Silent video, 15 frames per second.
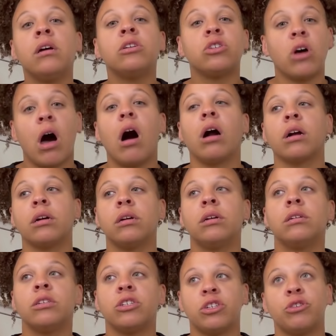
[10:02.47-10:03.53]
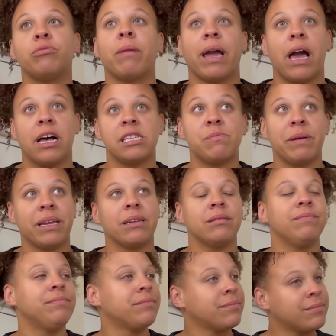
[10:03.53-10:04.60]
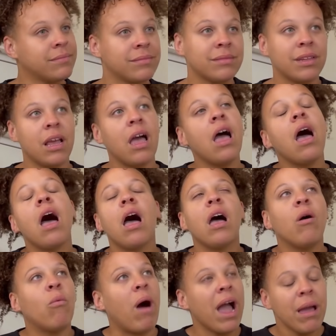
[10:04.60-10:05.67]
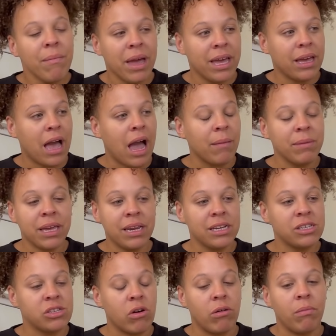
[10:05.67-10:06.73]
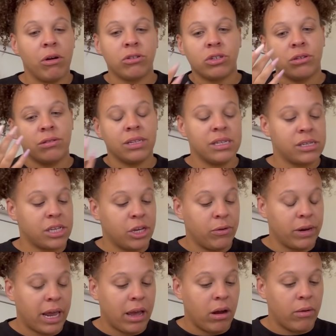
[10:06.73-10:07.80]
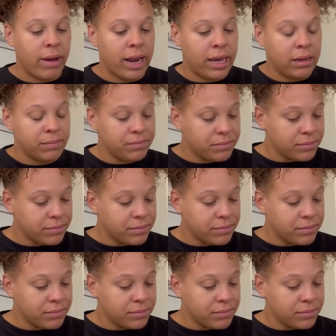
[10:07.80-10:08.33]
talk to my husband. Why am I I'm getting so emotional this Q&A already. I